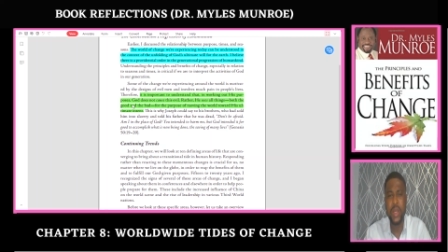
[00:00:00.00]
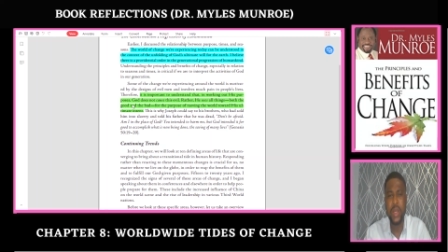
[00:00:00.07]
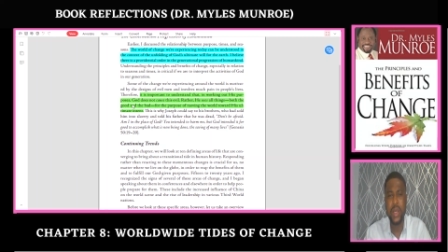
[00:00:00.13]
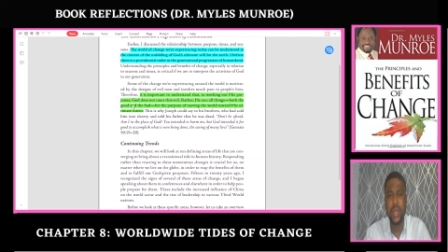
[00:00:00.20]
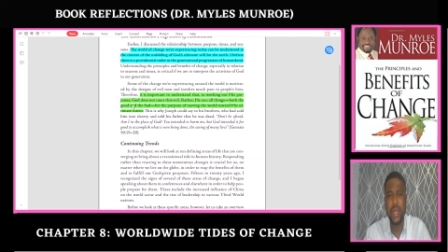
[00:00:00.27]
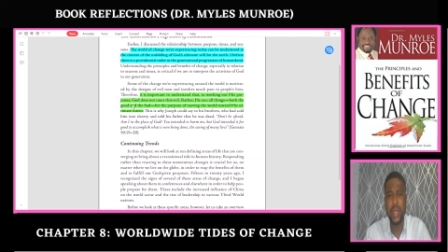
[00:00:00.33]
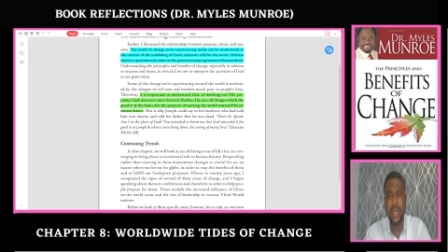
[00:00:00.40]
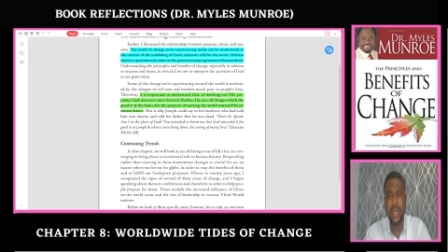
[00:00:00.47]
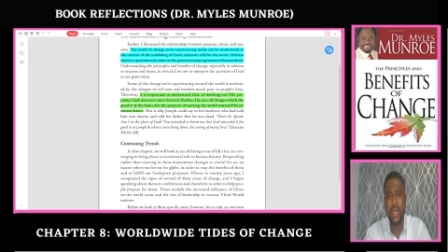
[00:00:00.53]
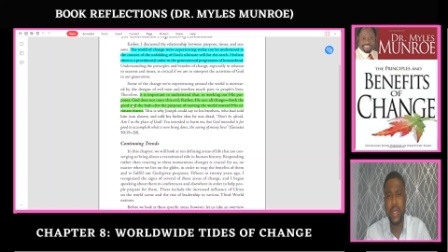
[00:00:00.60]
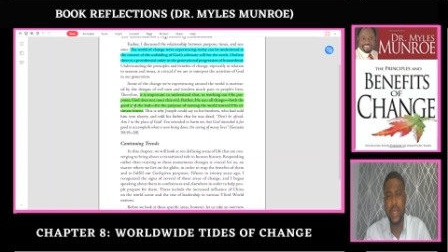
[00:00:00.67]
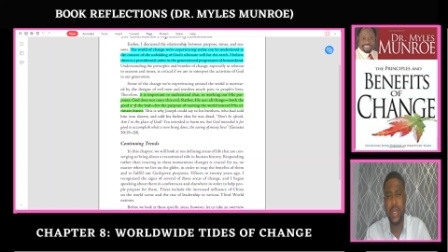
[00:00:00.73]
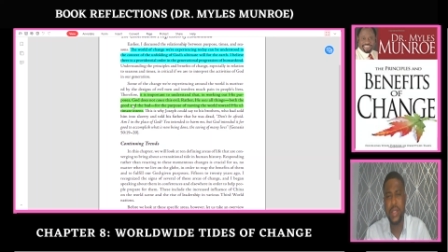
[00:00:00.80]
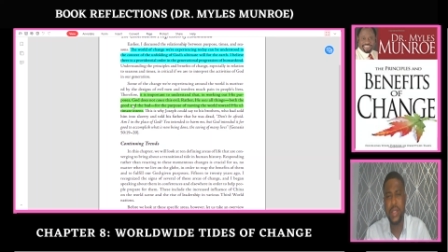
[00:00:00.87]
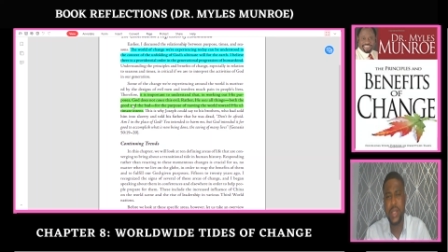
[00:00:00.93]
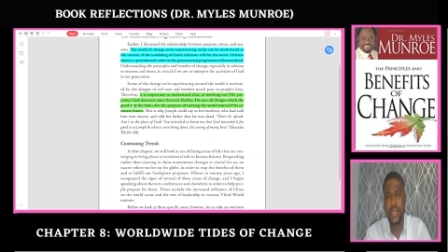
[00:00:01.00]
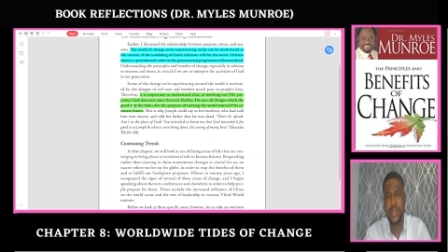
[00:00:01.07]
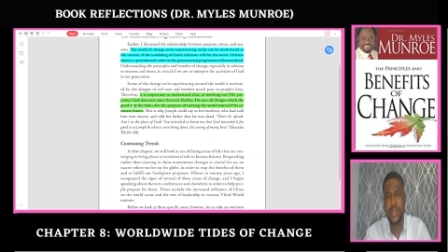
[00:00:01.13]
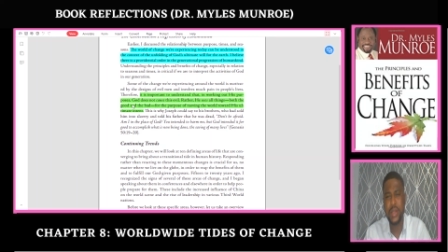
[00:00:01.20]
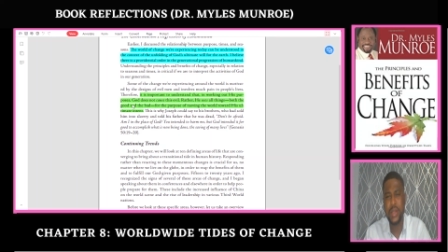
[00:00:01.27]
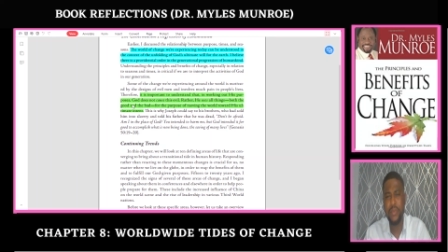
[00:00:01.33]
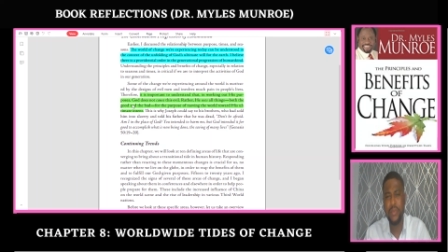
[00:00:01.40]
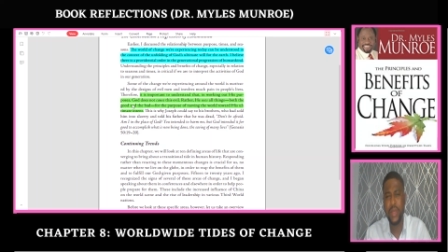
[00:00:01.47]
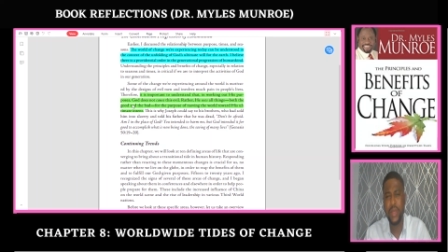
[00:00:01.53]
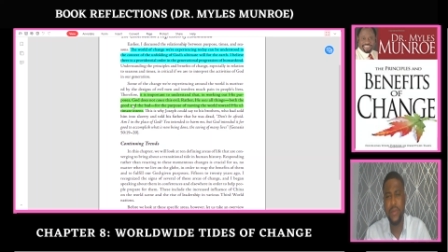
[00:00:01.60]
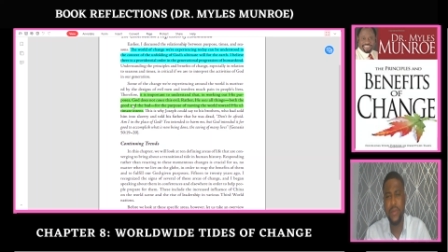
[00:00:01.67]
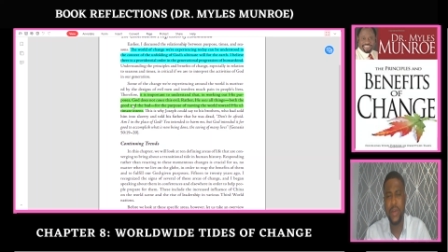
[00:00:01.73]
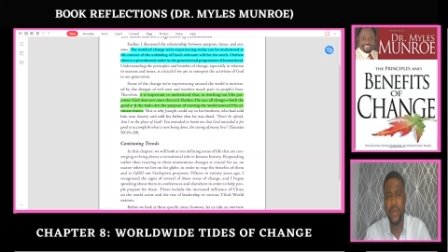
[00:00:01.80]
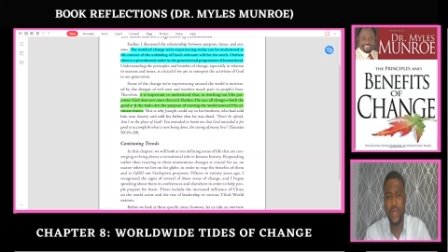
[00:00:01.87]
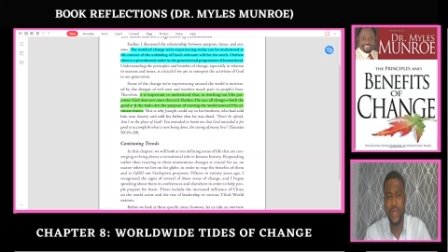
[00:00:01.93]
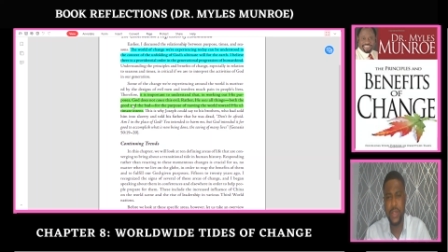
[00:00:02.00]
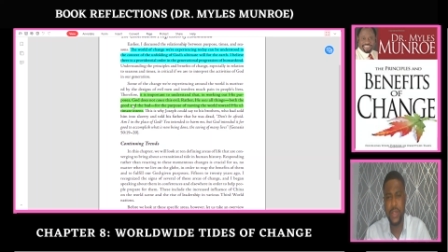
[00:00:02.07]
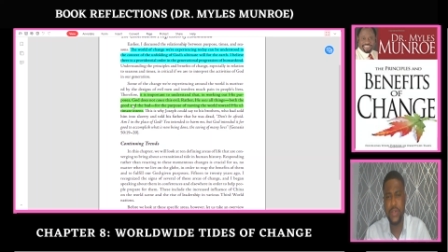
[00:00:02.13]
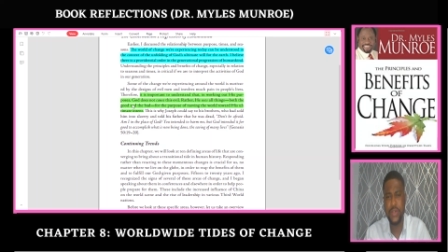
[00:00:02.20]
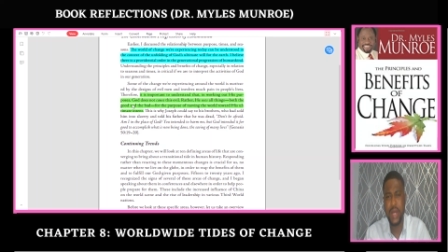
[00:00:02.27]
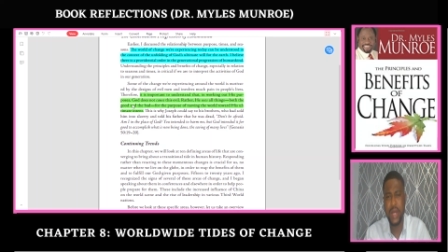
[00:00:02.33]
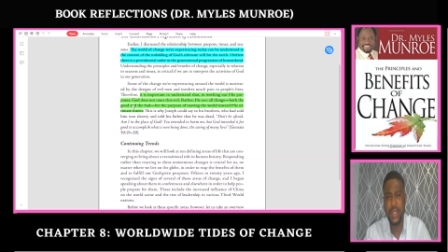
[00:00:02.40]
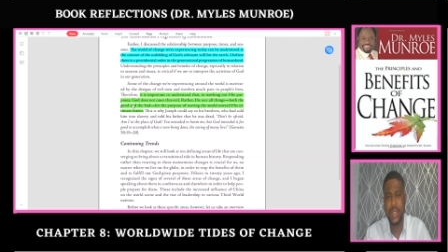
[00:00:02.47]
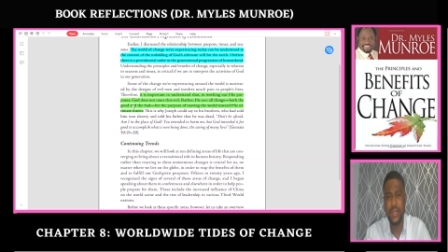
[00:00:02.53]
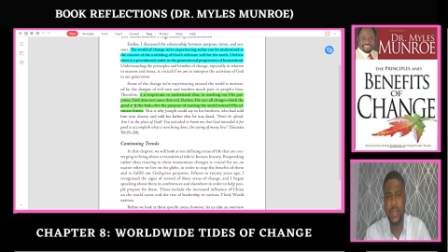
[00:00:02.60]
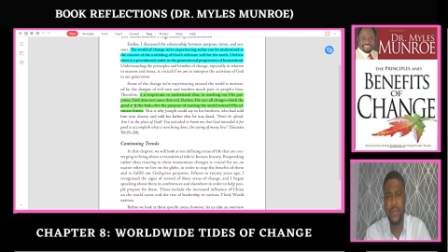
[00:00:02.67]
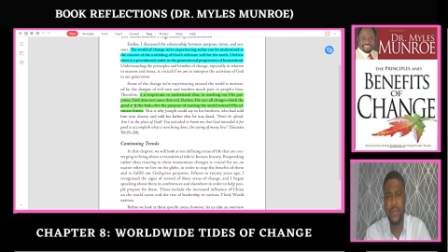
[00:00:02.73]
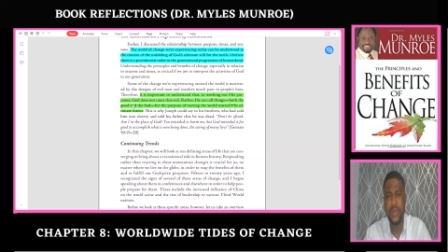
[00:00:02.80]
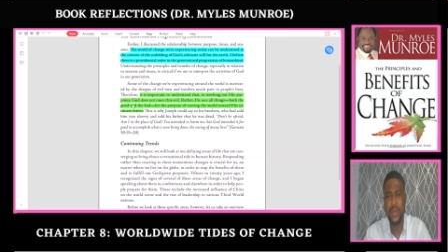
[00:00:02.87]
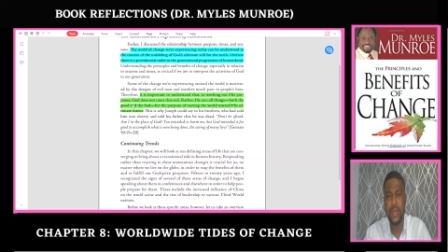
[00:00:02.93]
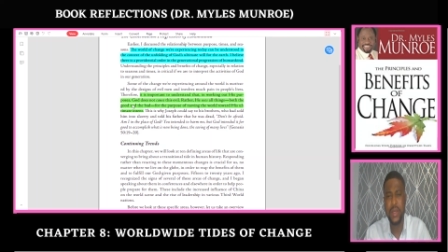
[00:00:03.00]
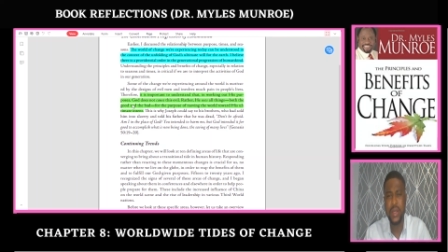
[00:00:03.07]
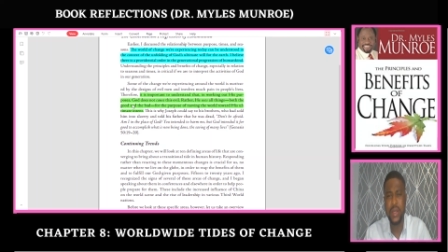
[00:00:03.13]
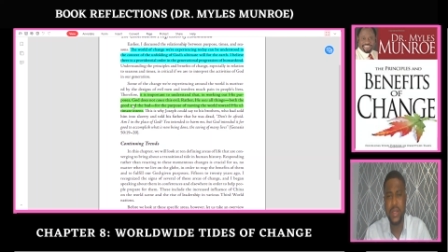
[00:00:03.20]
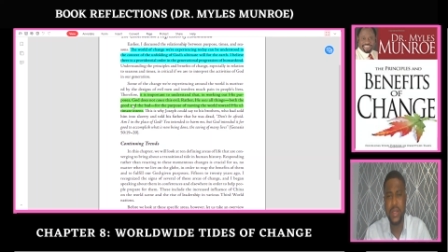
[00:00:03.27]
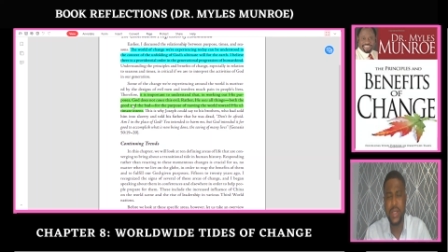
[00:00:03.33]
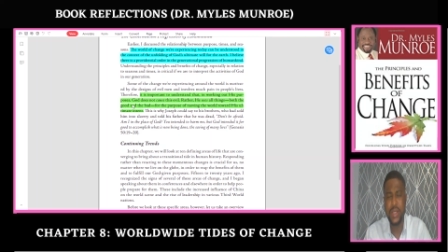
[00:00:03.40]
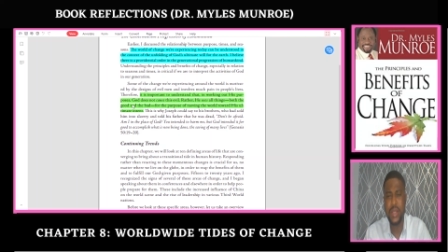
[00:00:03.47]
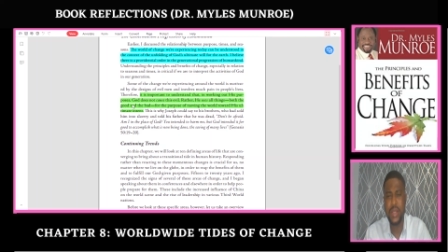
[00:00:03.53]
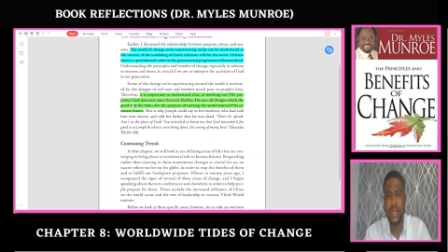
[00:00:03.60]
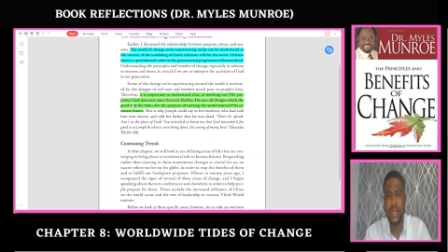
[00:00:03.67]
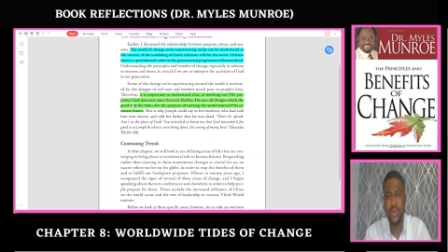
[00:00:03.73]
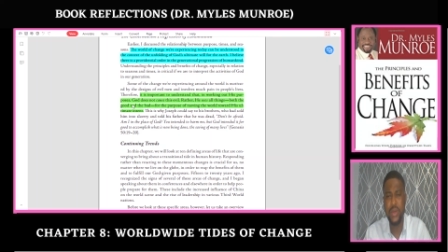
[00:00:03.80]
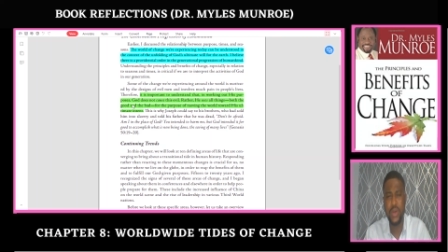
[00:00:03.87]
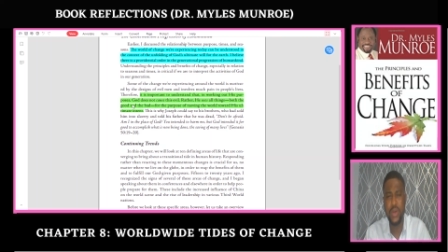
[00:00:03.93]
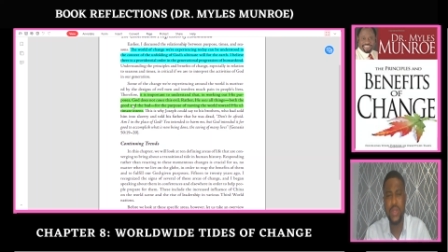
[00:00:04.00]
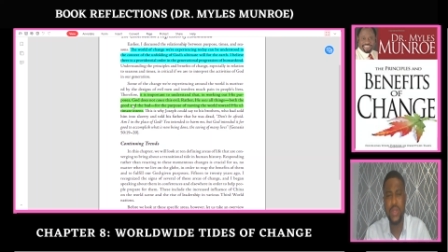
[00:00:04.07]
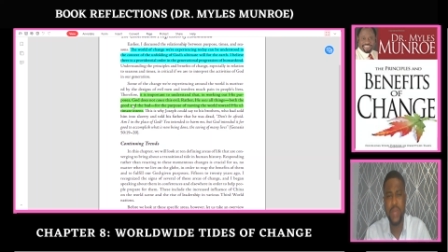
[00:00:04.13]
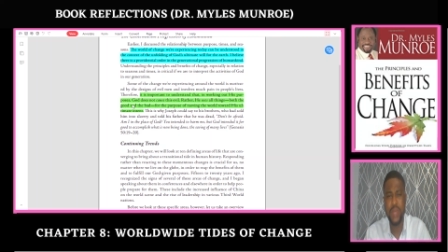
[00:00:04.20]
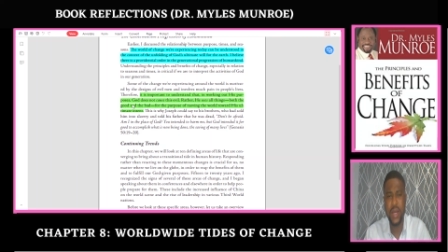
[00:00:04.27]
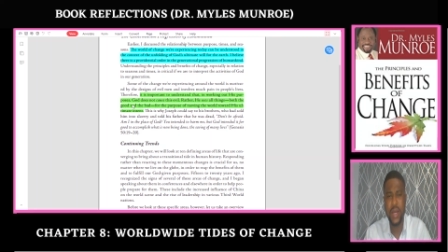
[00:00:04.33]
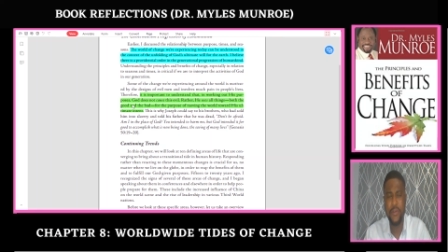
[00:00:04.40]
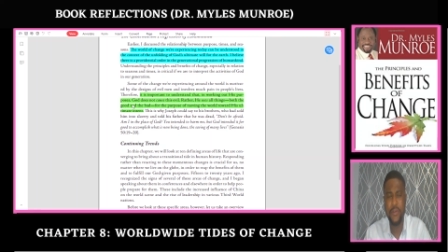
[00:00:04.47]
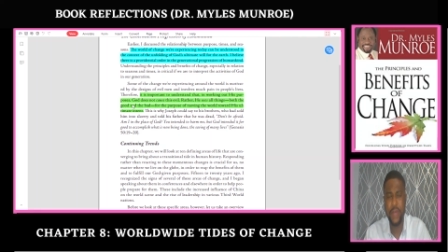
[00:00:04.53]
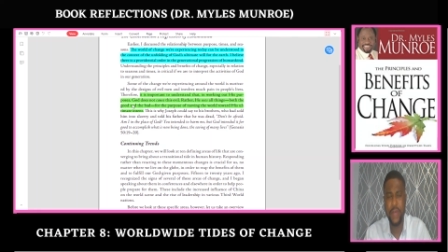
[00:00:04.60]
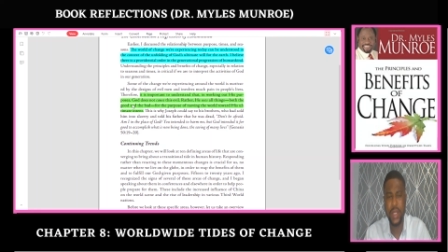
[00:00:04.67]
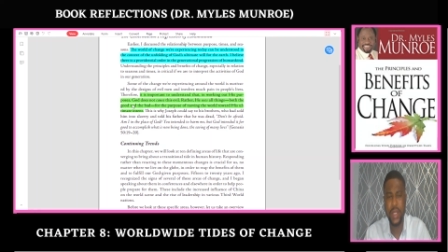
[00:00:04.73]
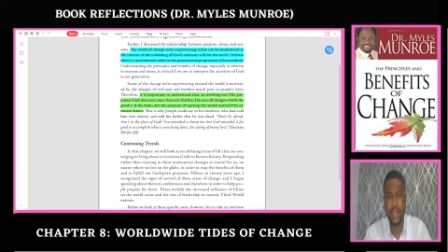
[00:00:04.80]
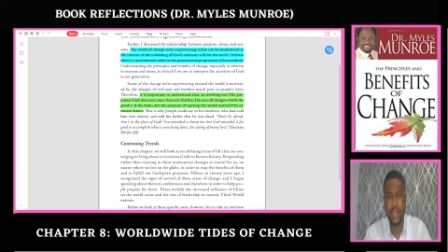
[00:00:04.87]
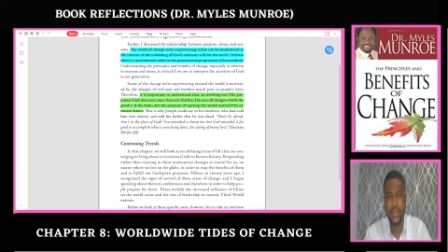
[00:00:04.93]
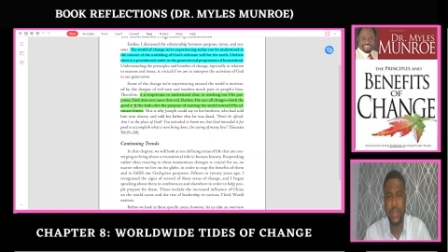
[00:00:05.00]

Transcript: he, he said something very instructive. He says that, "Don't be afraid.